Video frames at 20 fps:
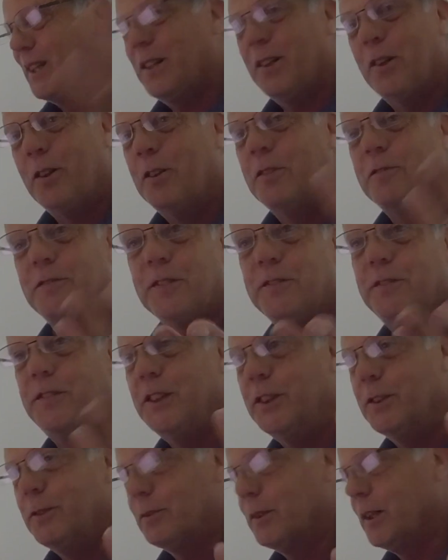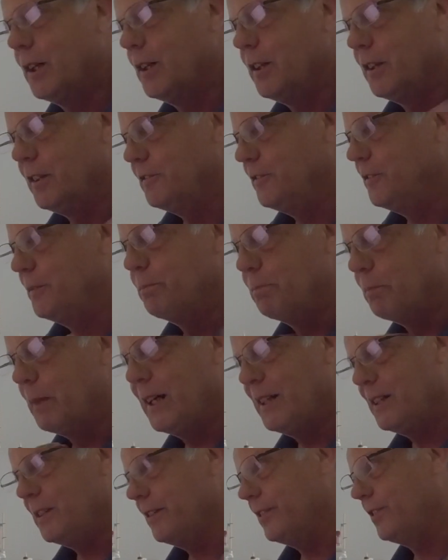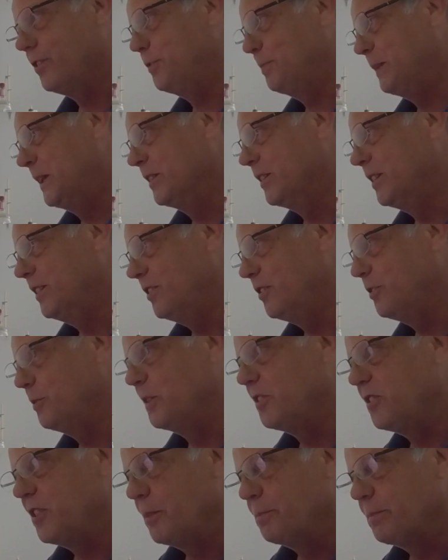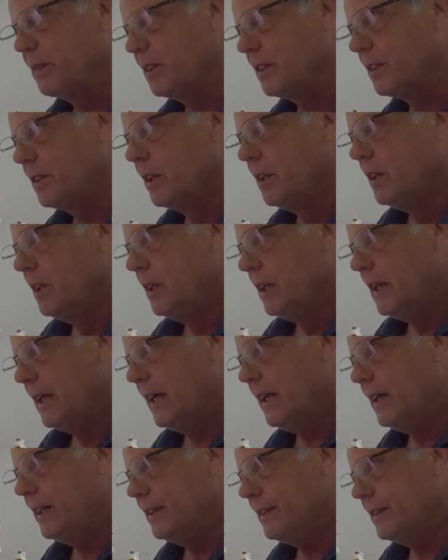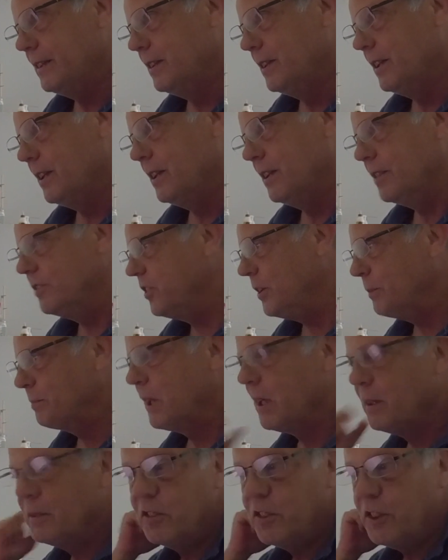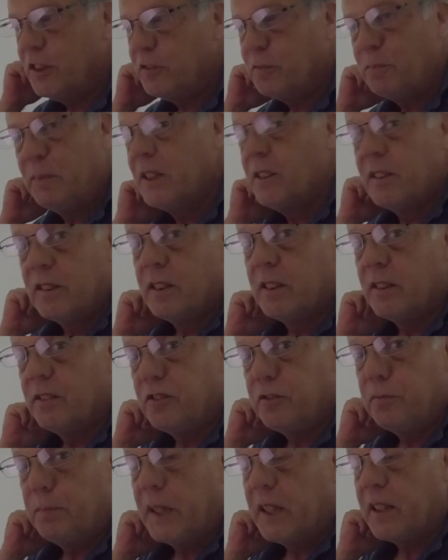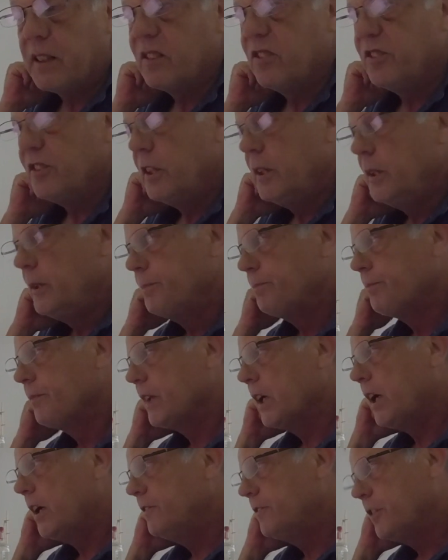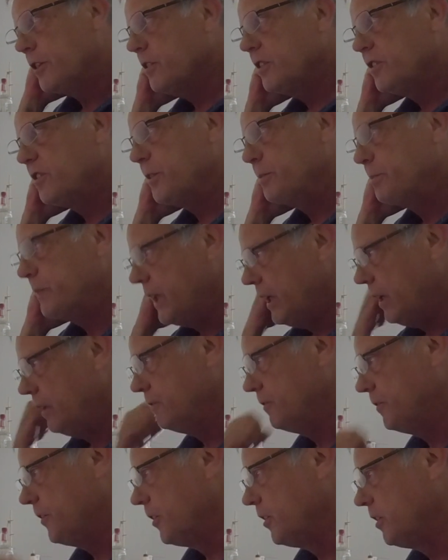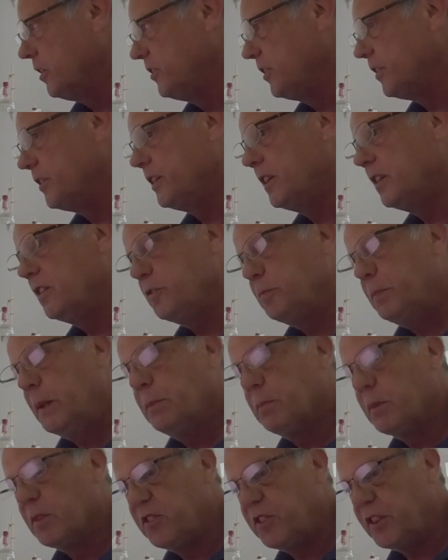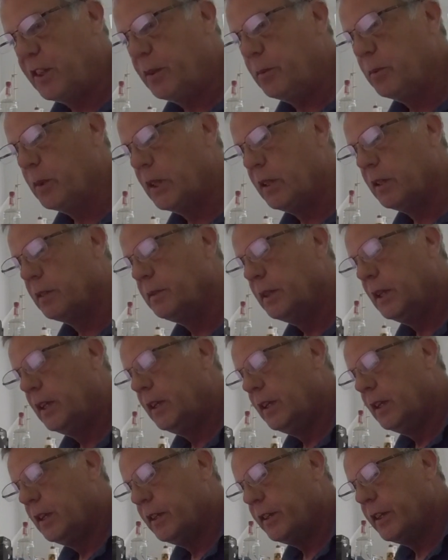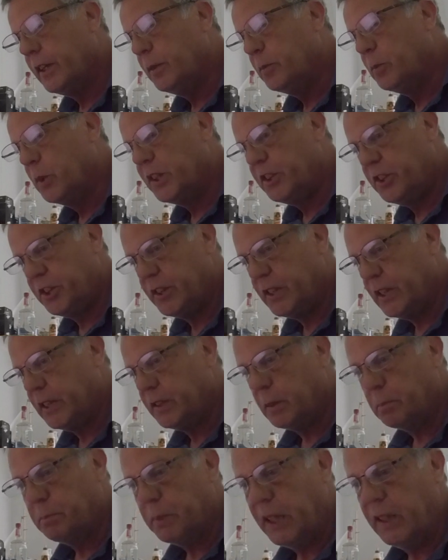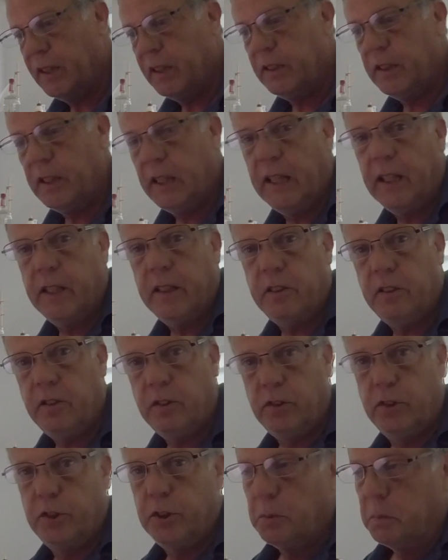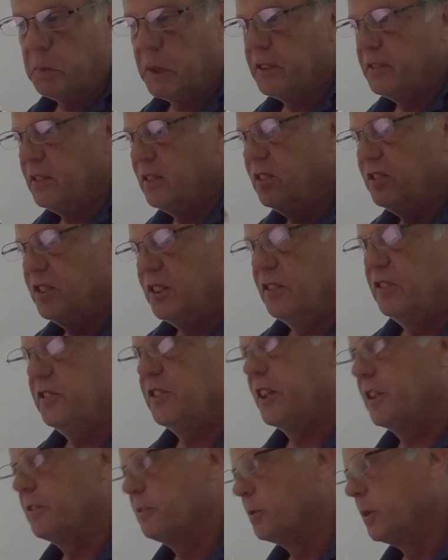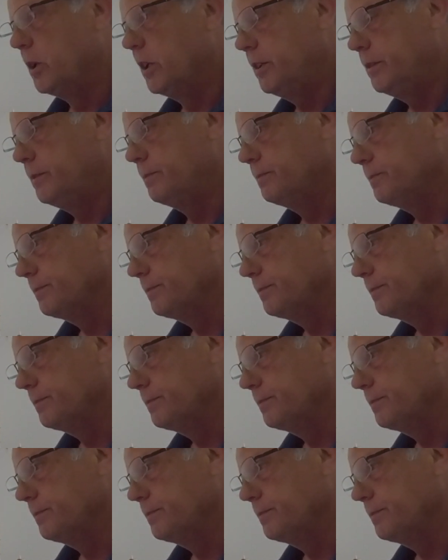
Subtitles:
overview of my experience with something, and sometimes that's better than the specs. I've heard some downfalls on this. People say, well, they wish that the pen had 2 buttons instead of 1.